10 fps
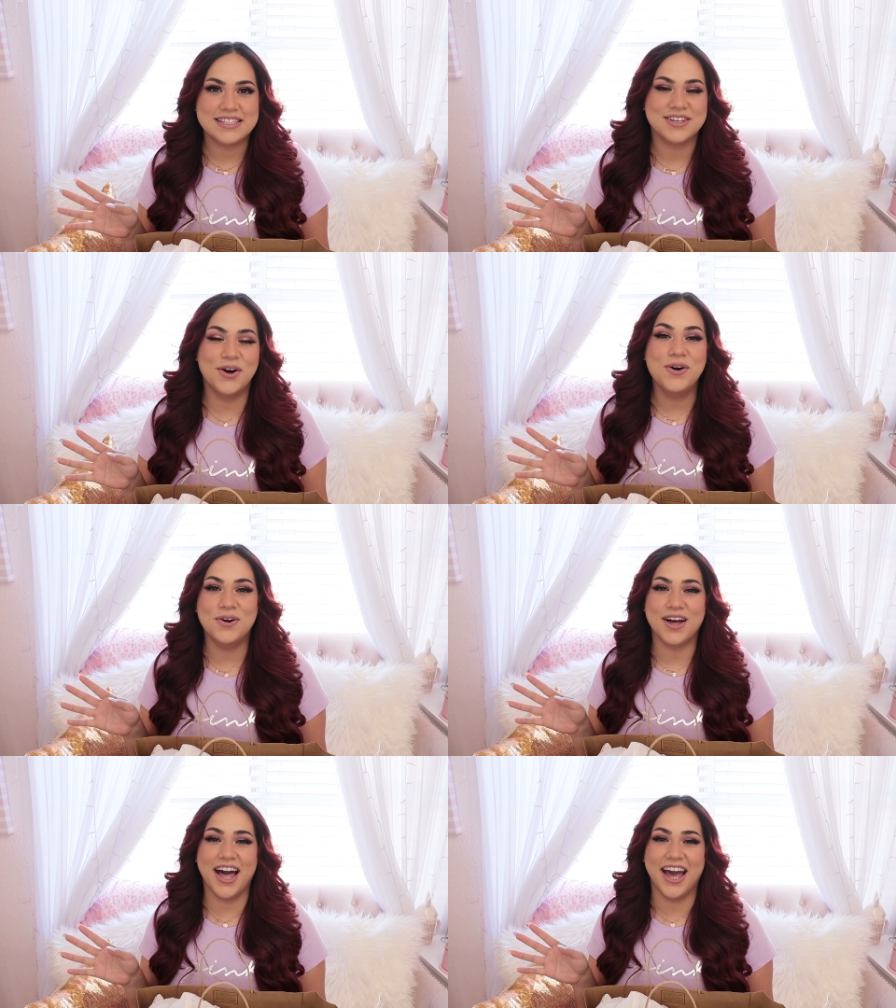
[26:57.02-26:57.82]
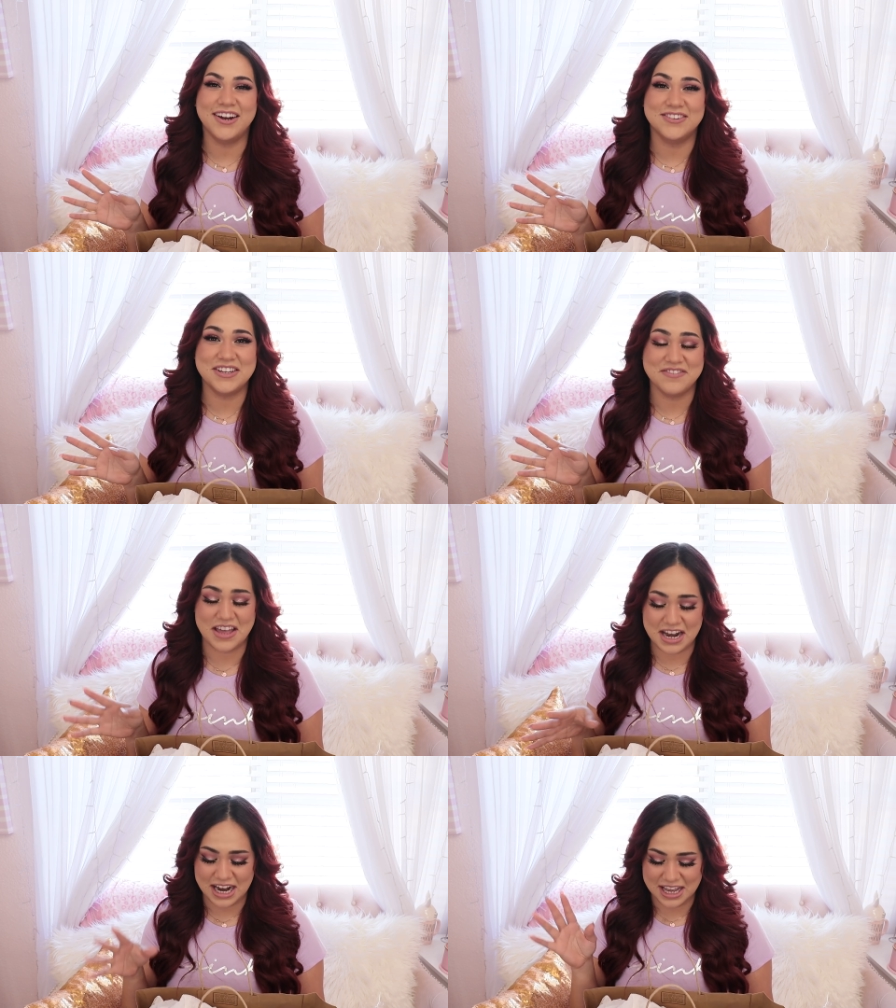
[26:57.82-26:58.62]
so I don't
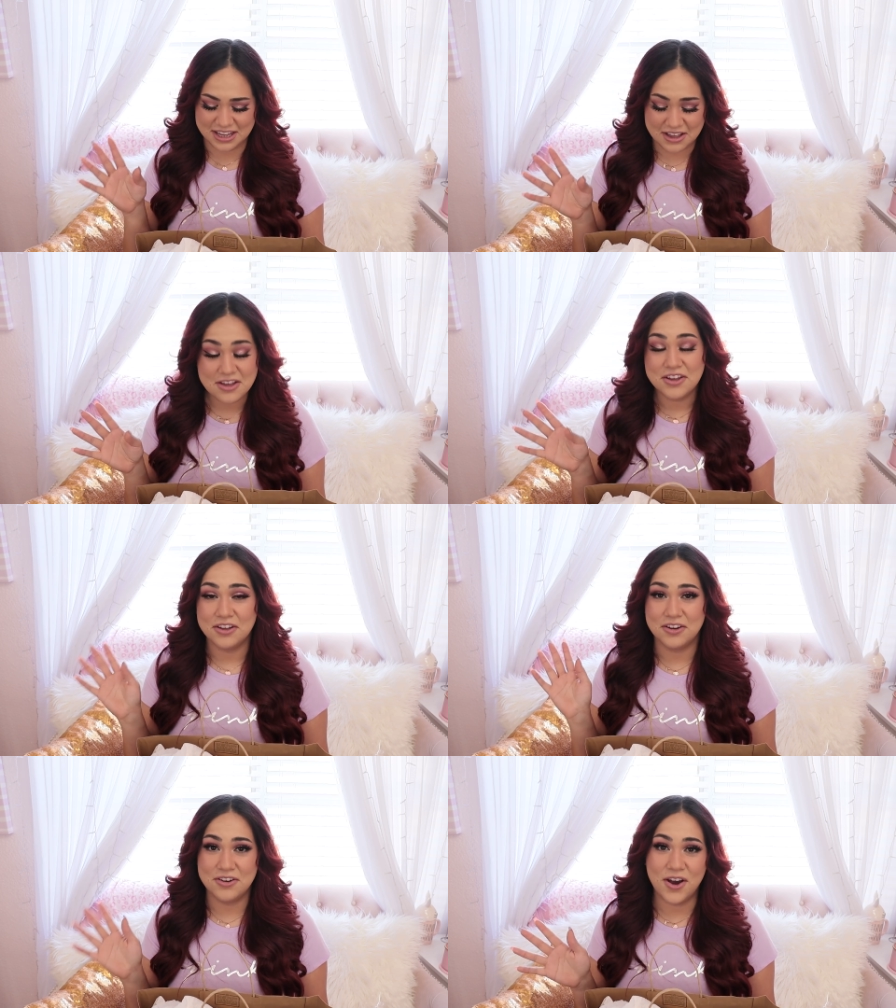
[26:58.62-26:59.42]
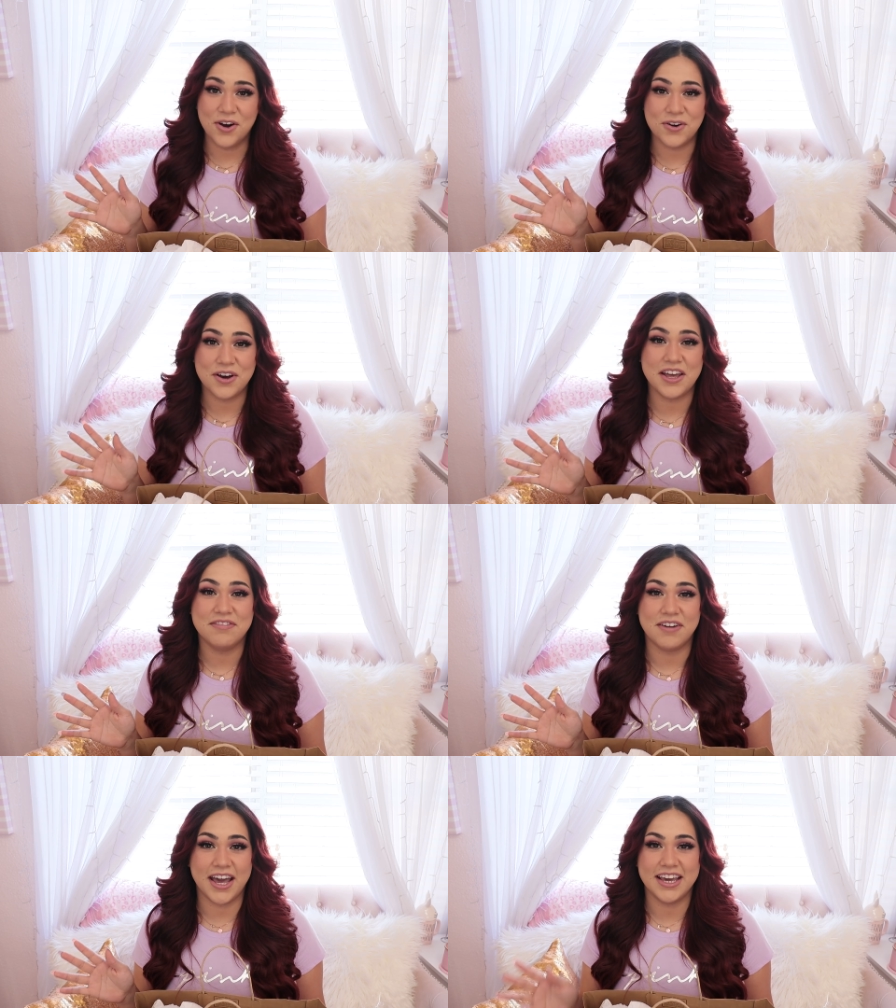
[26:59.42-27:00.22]
even like know
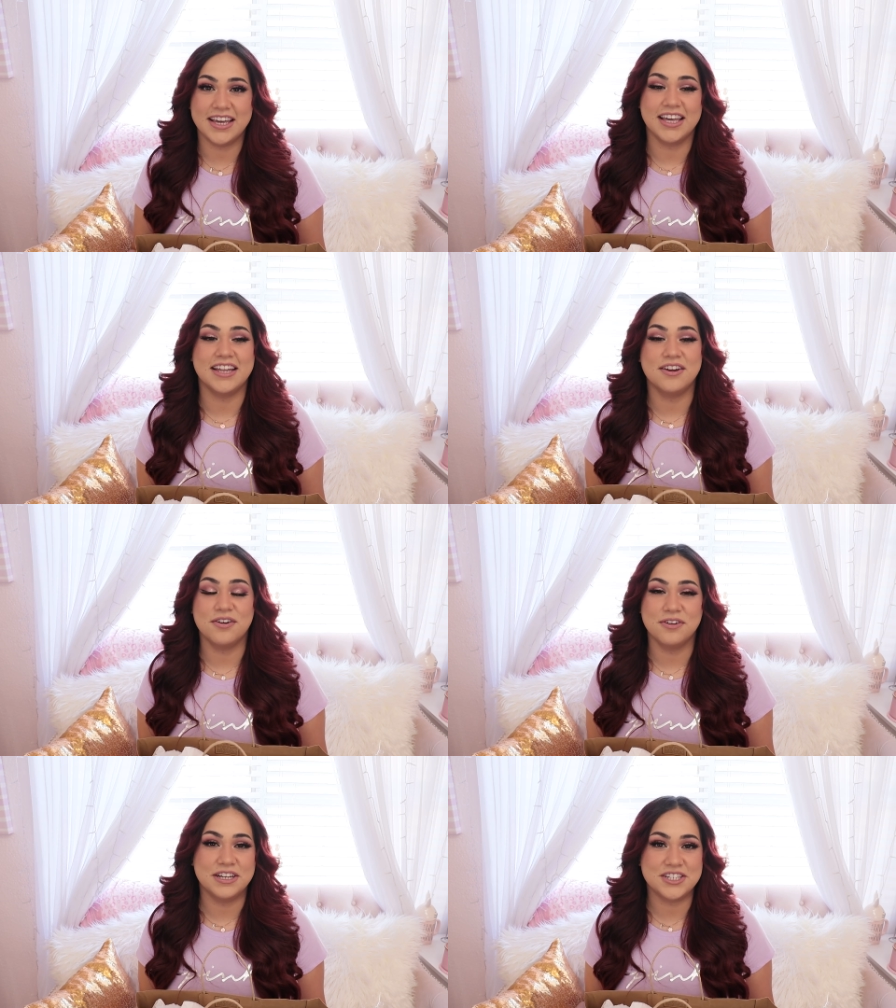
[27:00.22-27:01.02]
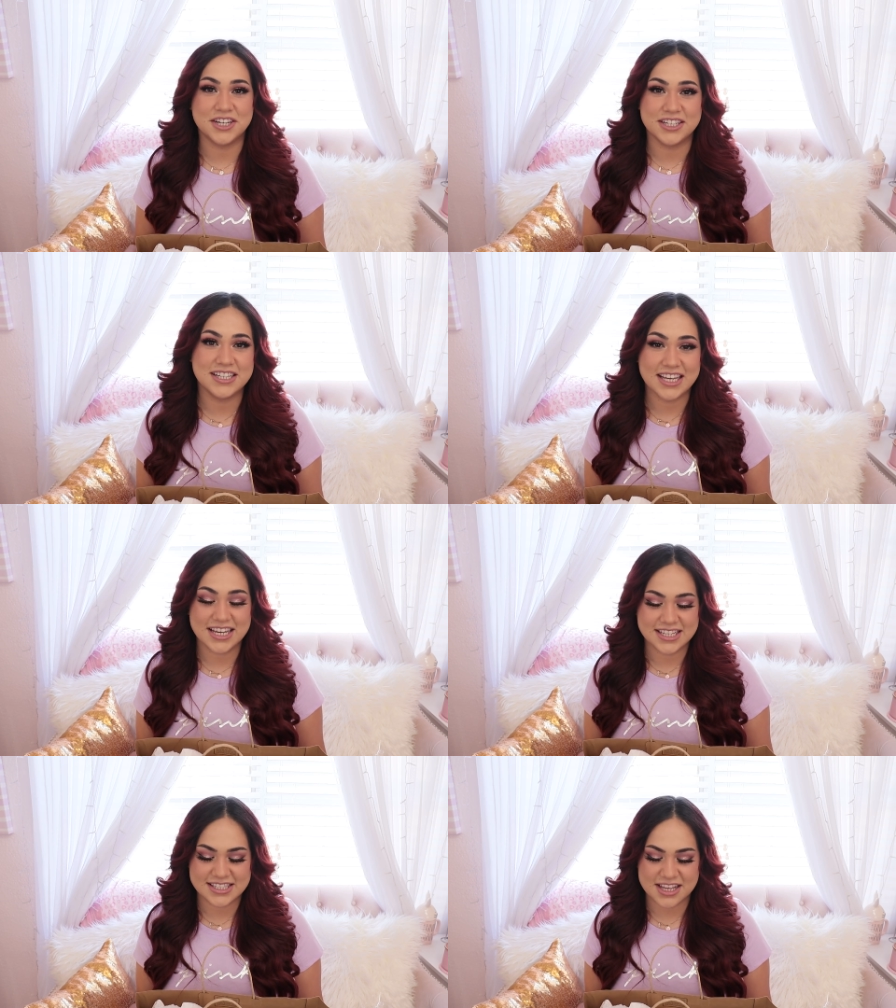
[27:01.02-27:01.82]
if I can return
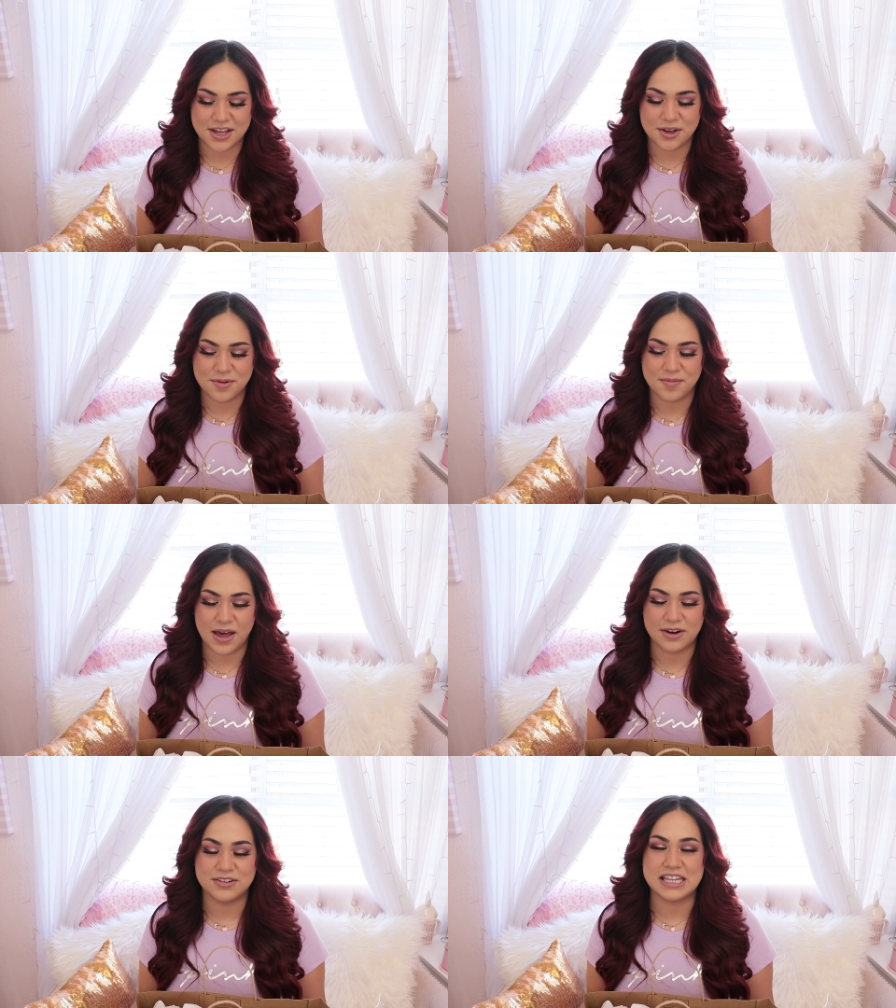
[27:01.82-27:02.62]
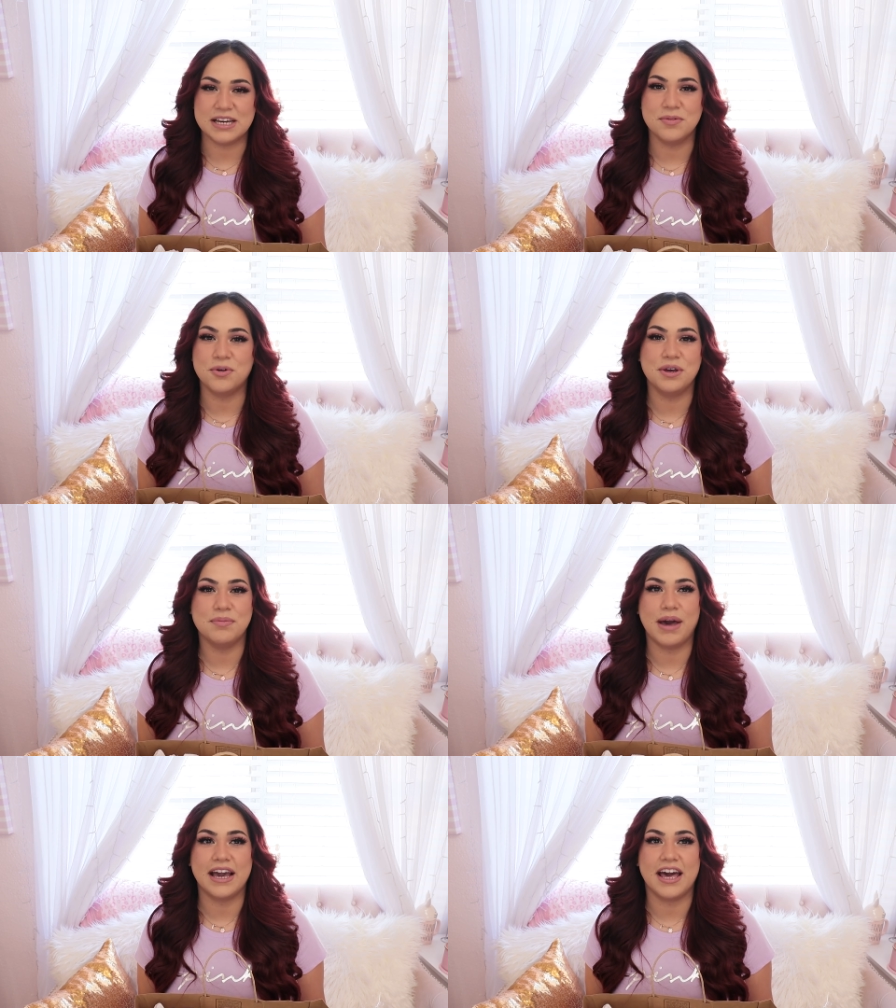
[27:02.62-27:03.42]
this um, I don't think I'm going
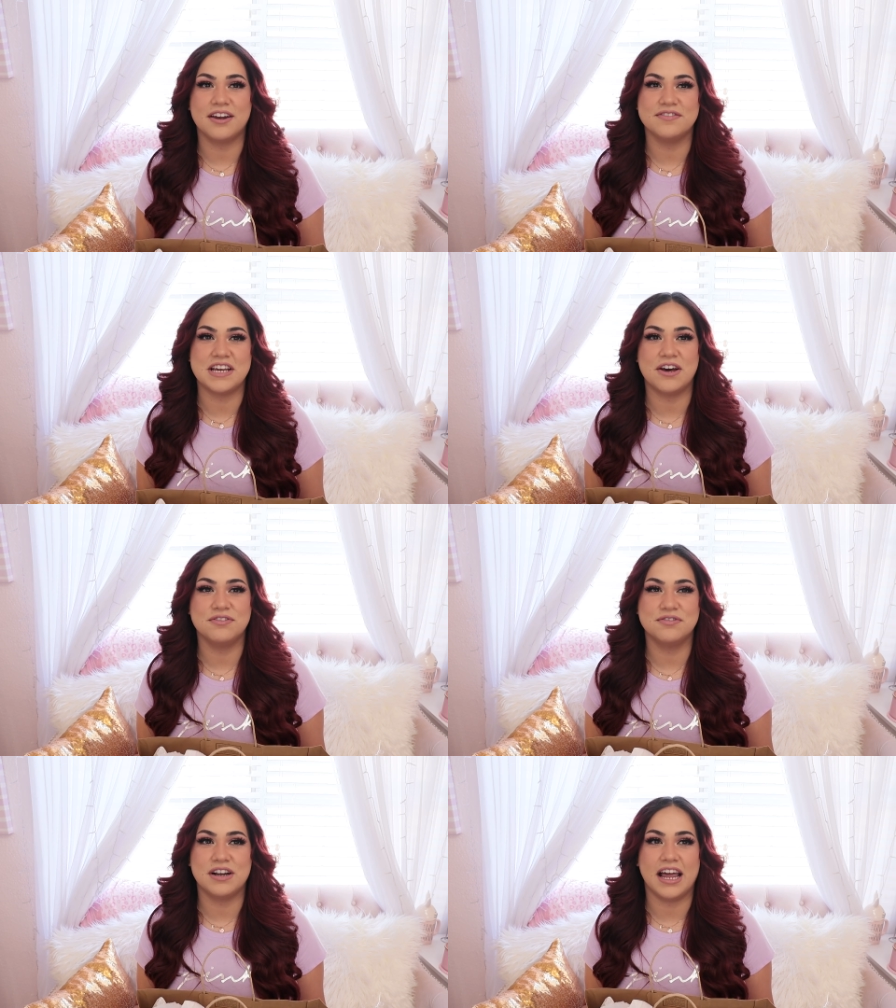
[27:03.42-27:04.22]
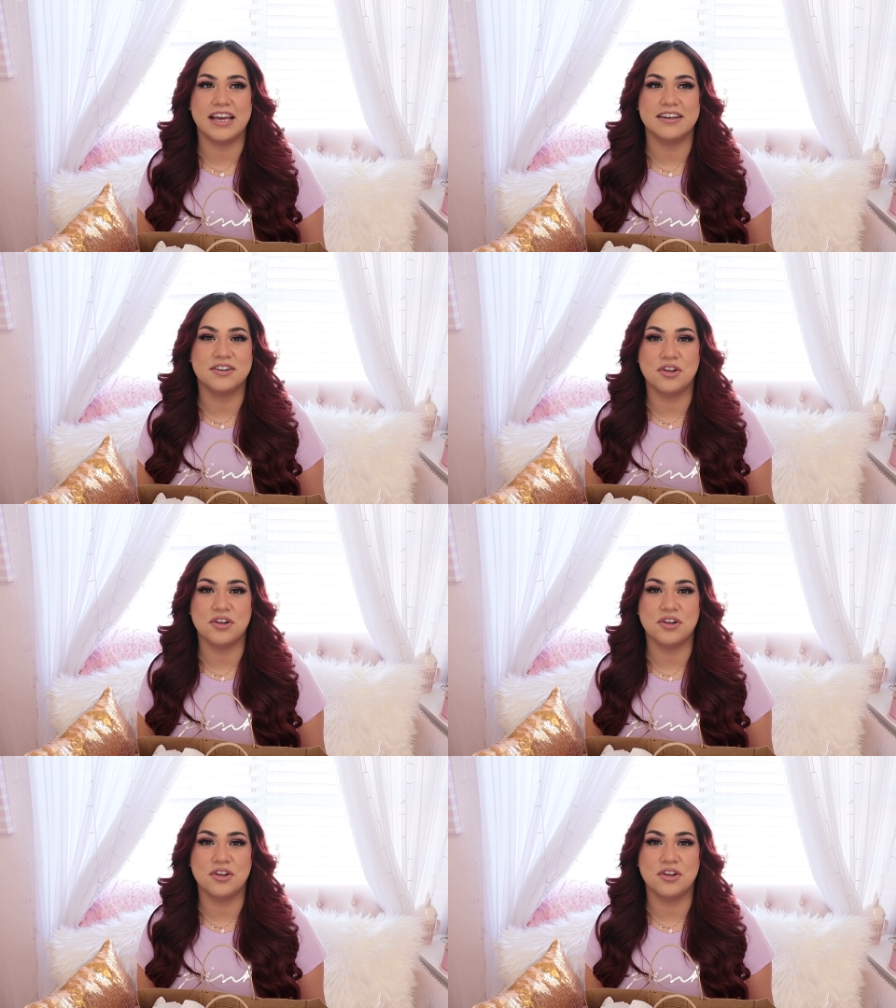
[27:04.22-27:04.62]
back out of town for like